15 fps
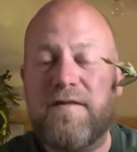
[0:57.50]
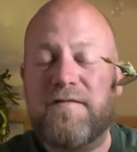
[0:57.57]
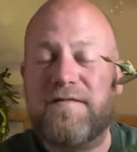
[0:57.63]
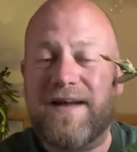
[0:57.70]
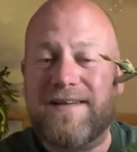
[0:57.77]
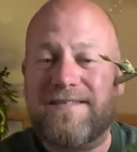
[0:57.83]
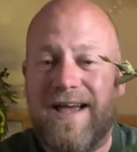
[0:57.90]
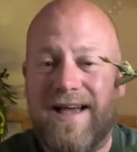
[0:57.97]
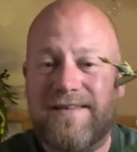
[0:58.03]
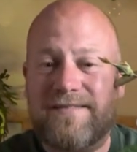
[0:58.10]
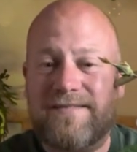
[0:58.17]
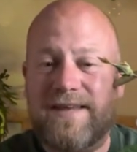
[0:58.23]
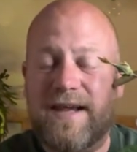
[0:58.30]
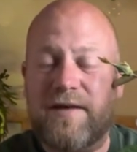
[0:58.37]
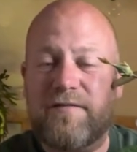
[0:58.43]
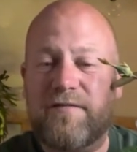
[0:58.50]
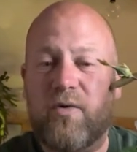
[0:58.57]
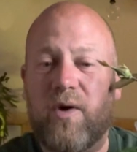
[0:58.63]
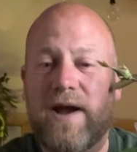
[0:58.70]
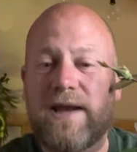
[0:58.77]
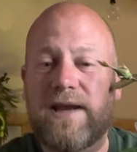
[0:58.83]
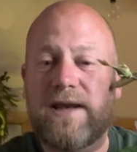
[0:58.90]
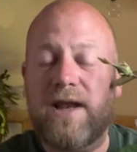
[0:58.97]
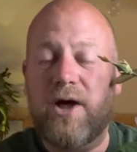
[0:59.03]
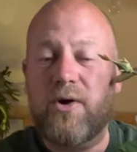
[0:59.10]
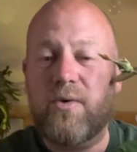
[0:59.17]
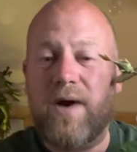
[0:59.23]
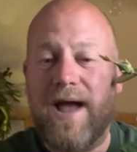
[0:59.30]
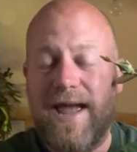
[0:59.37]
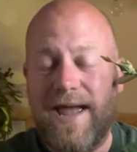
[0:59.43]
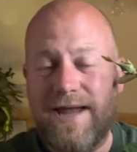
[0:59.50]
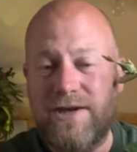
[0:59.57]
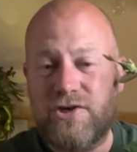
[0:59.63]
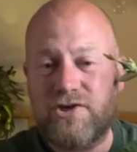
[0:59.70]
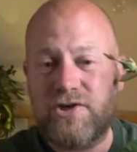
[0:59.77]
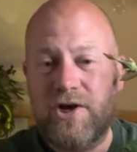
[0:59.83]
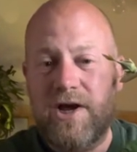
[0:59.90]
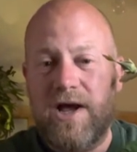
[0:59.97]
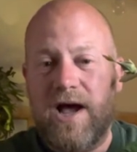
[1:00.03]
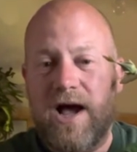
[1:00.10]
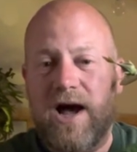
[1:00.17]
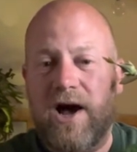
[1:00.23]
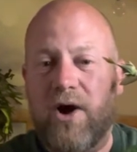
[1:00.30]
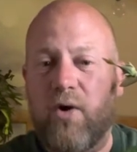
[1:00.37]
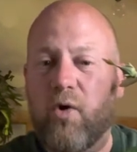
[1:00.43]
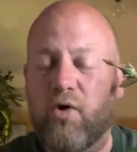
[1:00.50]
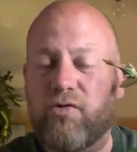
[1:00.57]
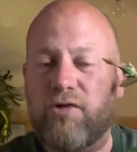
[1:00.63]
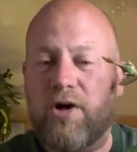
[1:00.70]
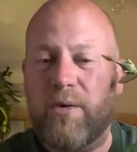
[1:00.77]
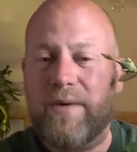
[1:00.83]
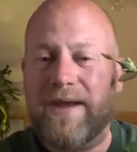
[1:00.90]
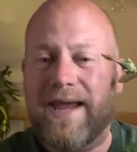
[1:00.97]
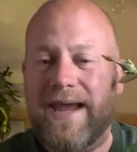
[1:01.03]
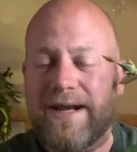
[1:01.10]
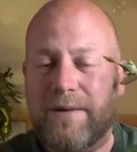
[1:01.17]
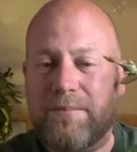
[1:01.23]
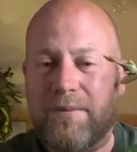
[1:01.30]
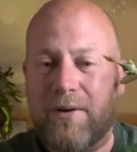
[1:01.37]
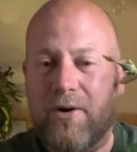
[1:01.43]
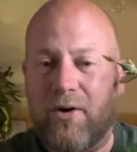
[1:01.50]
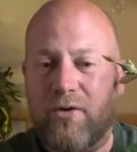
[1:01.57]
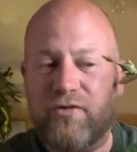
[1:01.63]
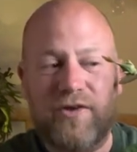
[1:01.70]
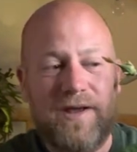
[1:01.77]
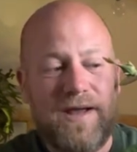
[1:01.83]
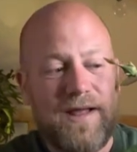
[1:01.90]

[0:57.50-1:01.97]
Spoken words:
Fantastic for a low hedge or growing in a pot.